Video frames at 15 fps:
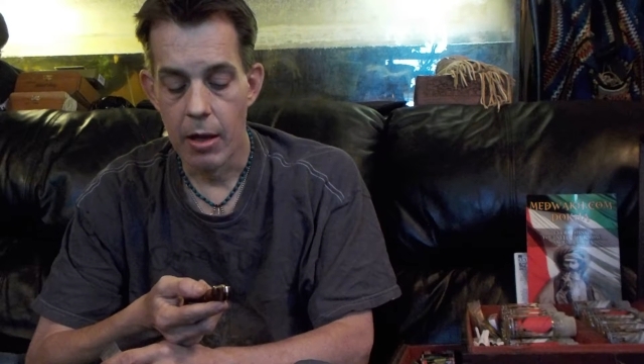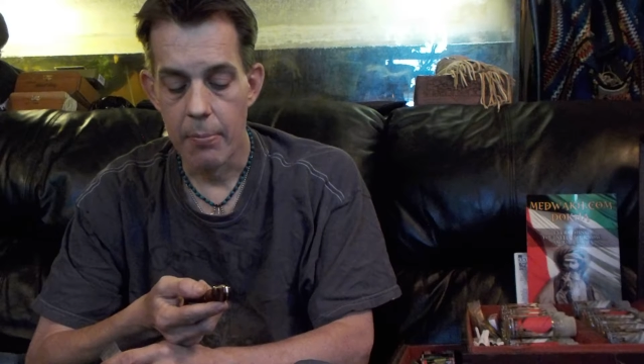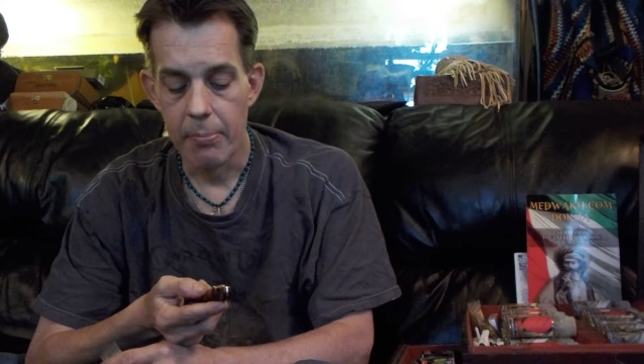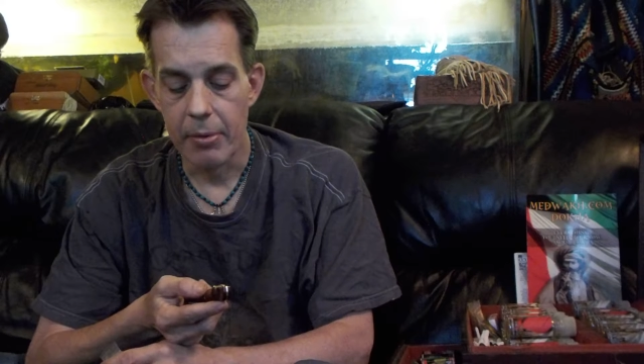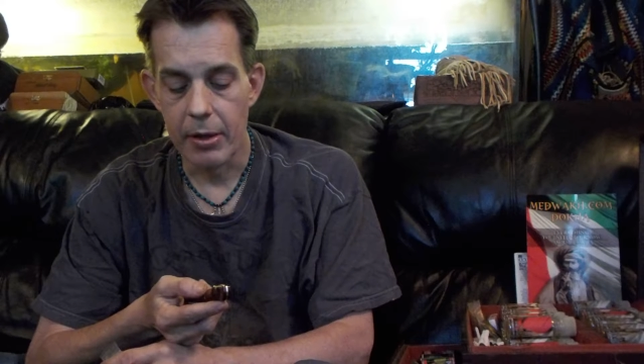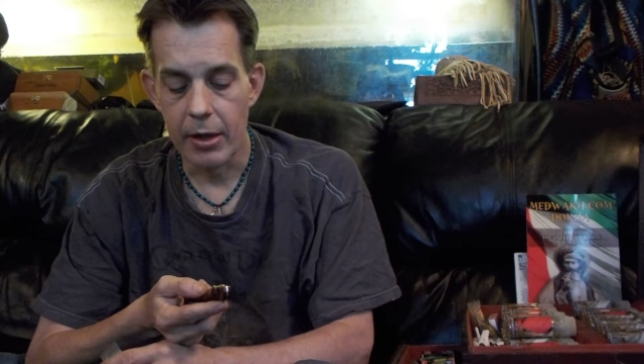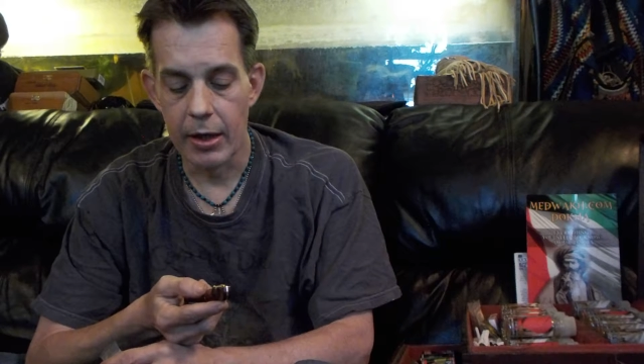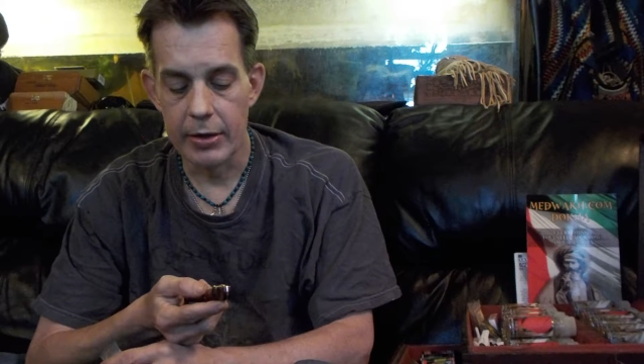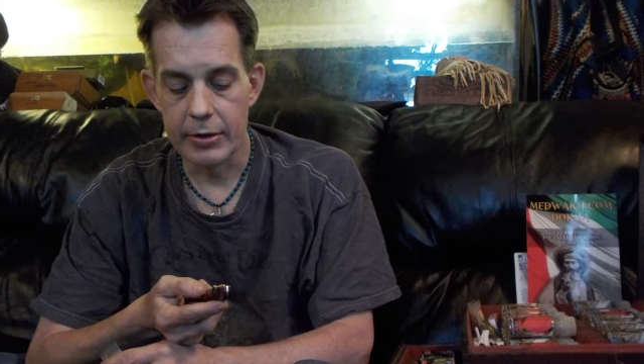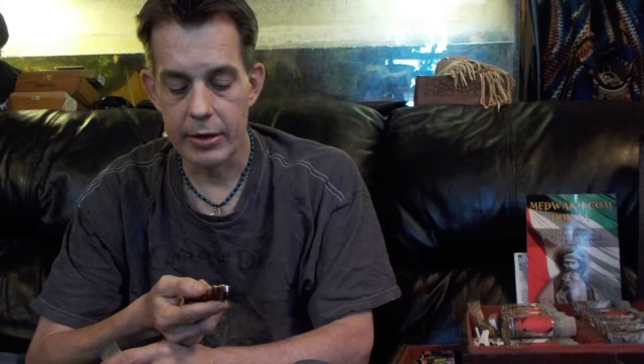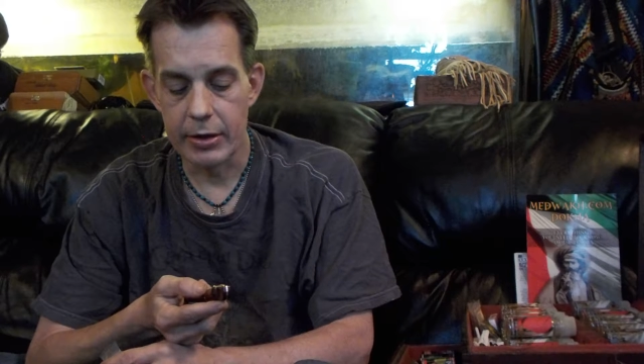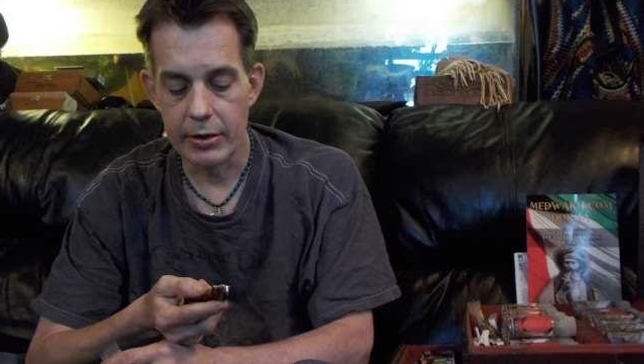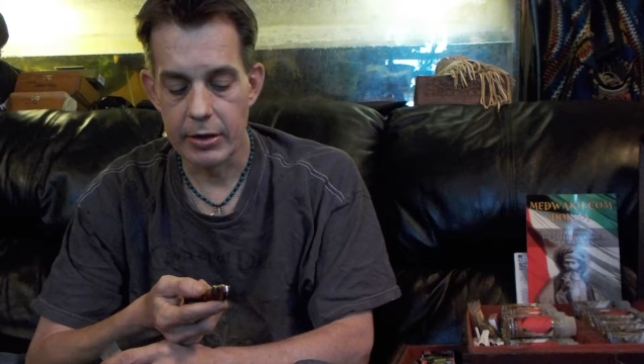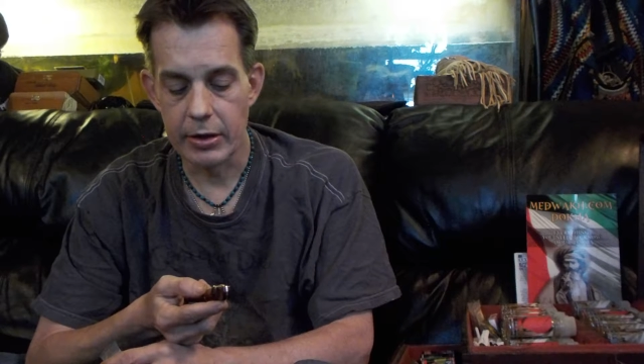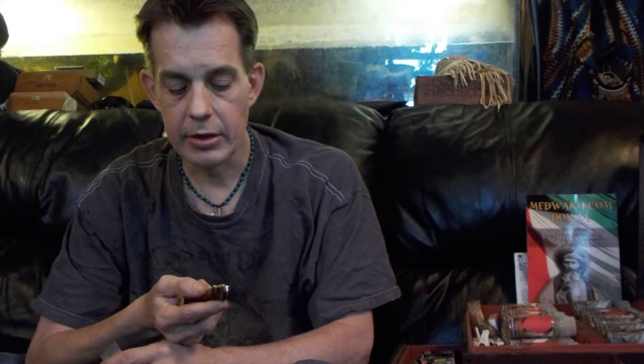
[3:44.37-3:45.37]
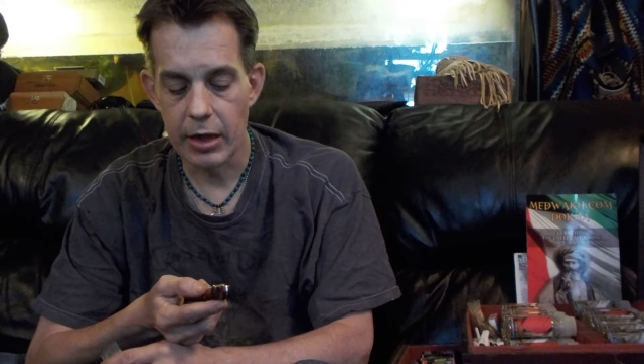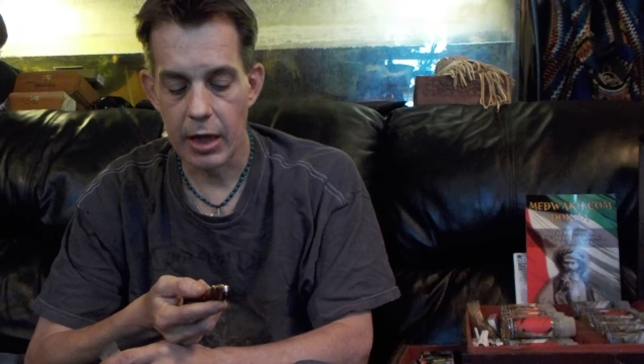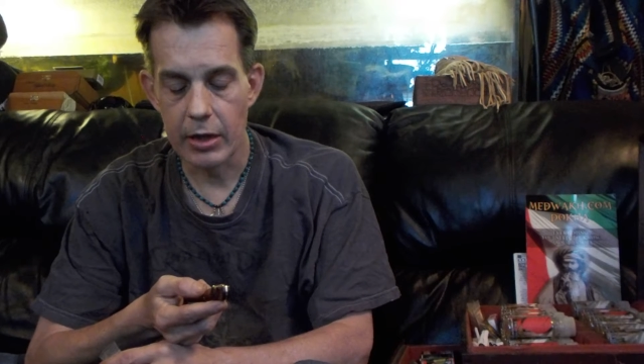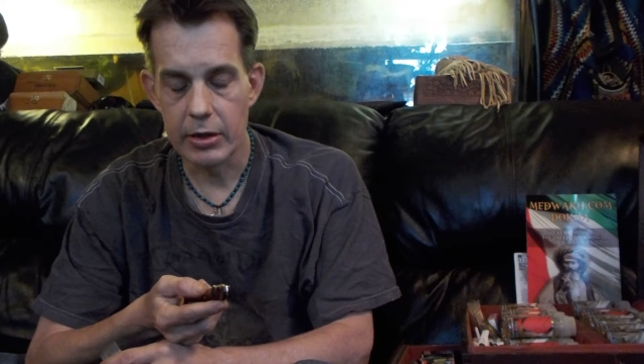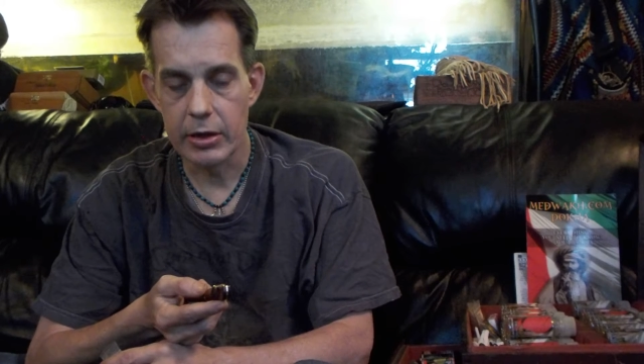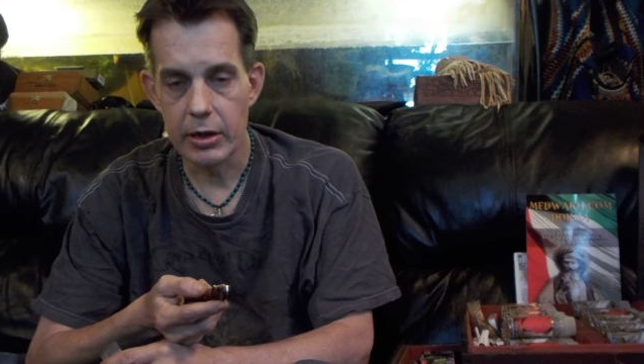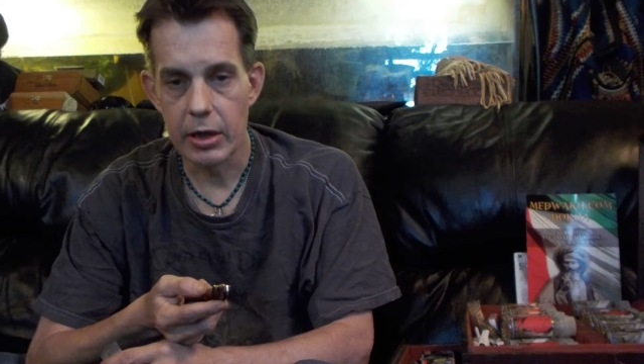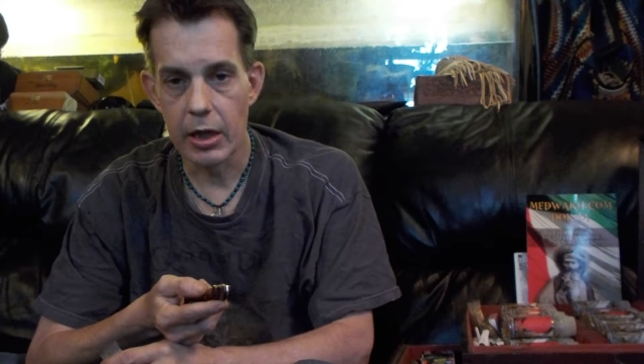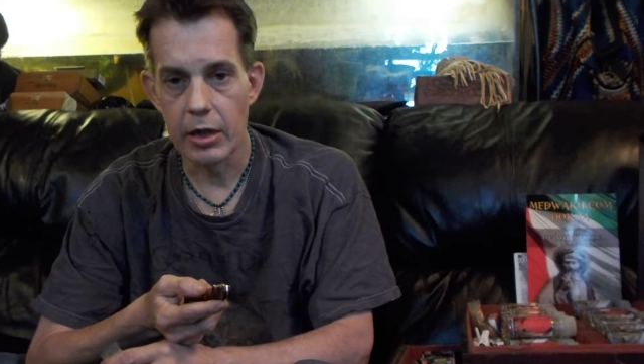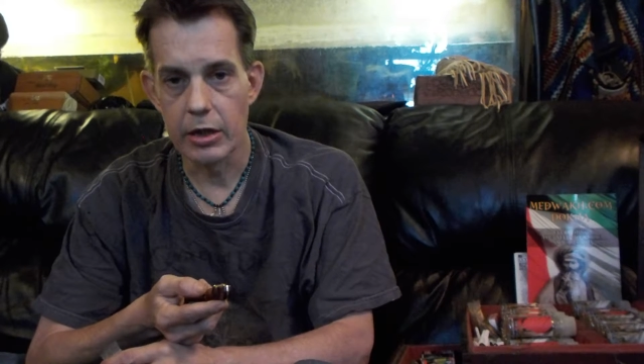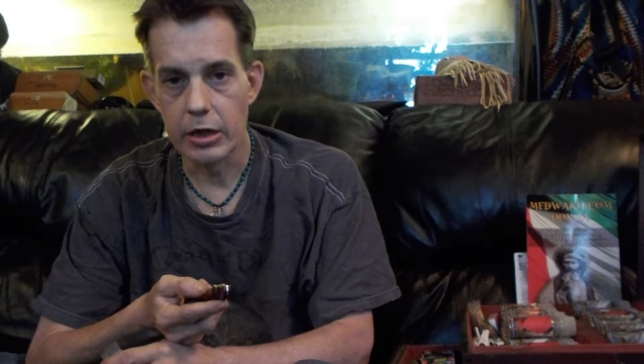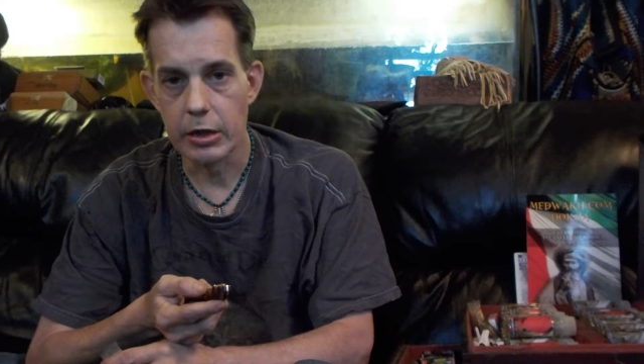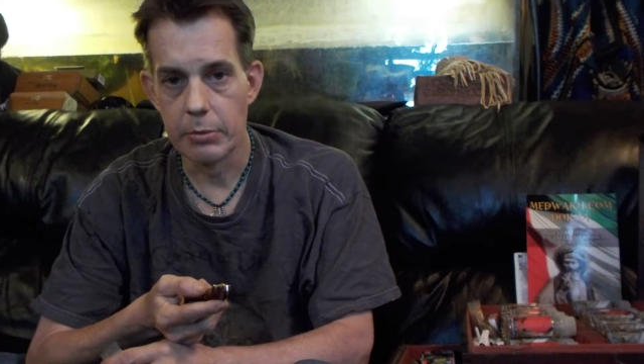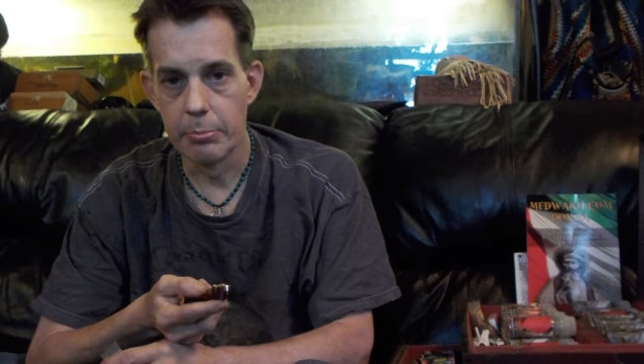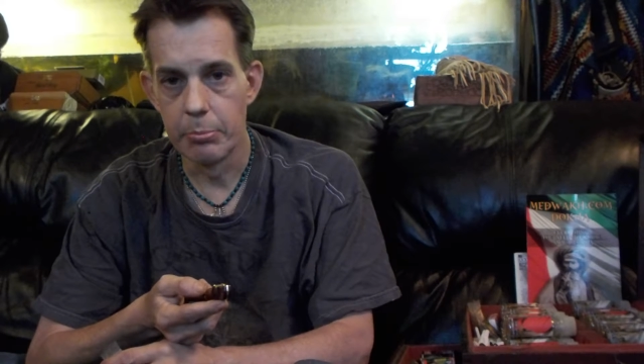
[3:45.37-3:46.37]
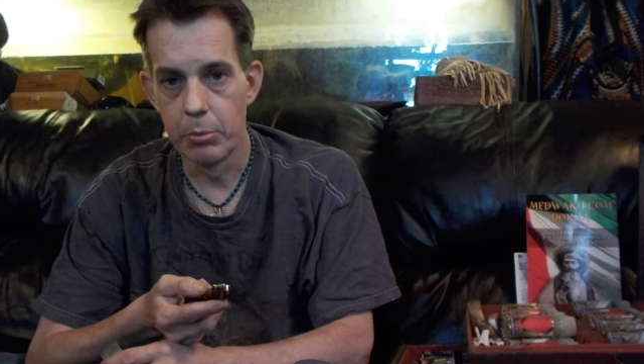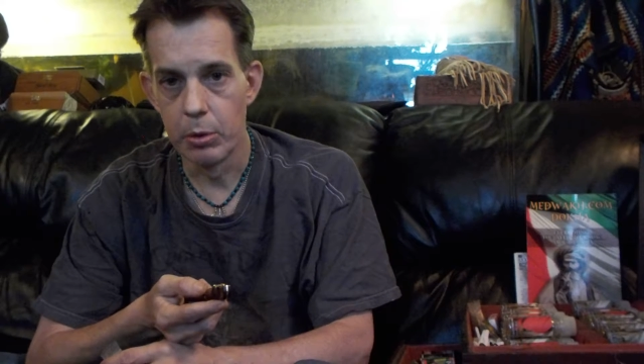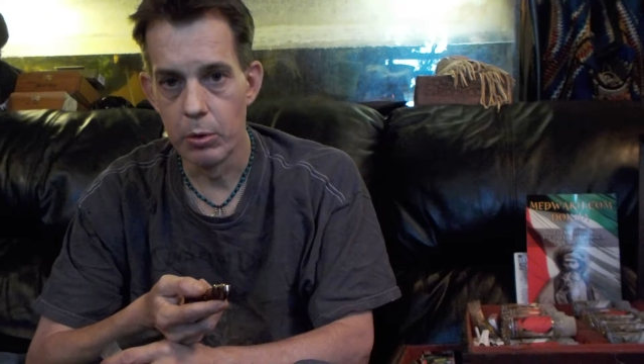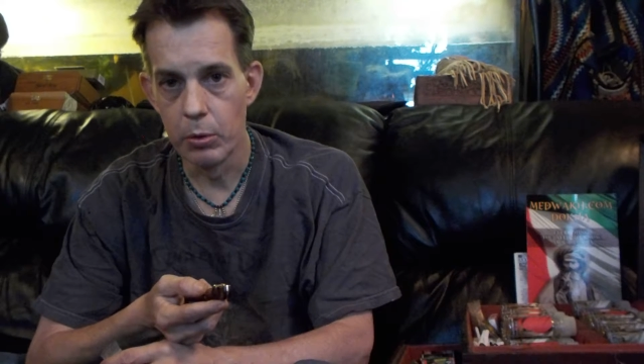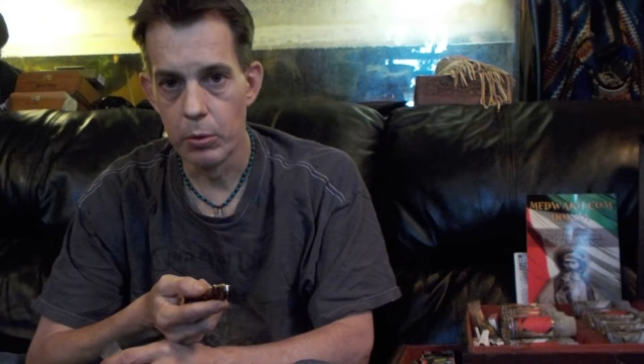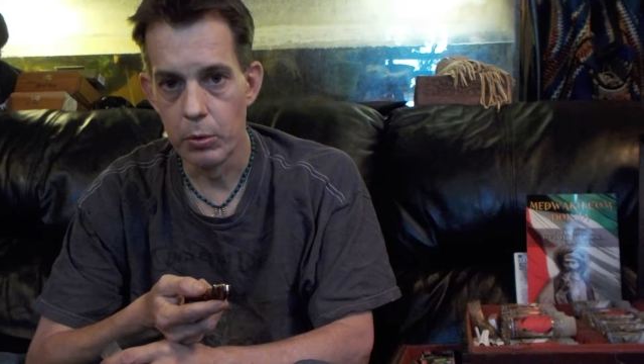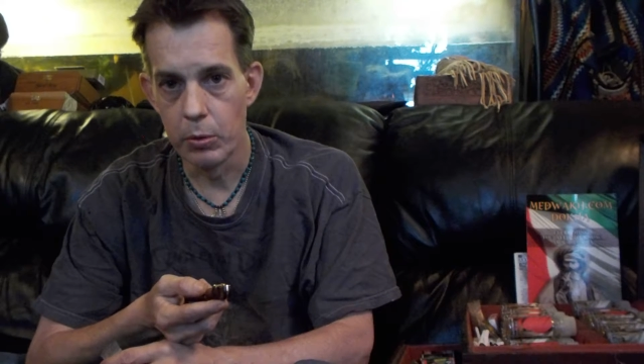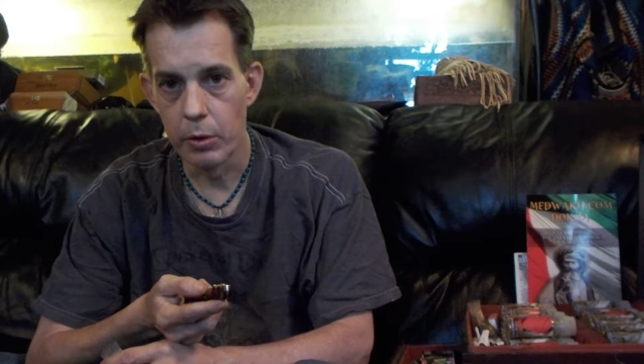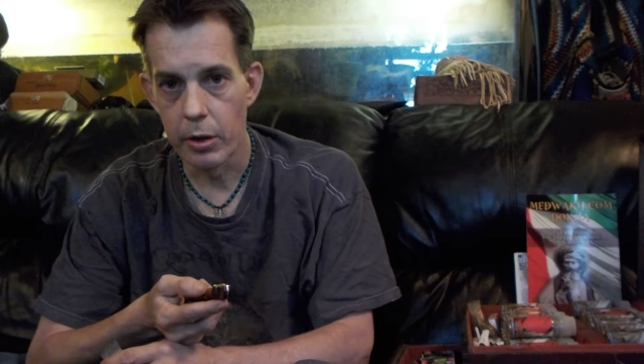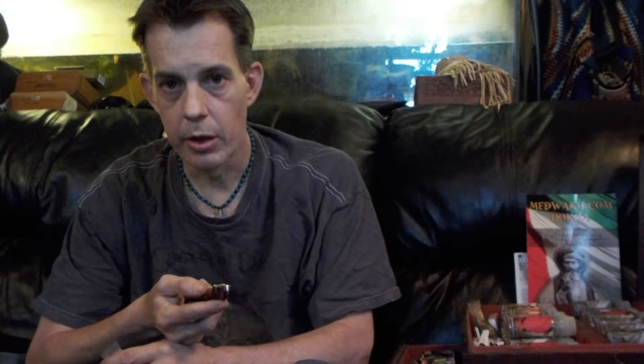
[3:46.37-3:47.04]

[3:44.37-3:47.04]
because it's such a smooth,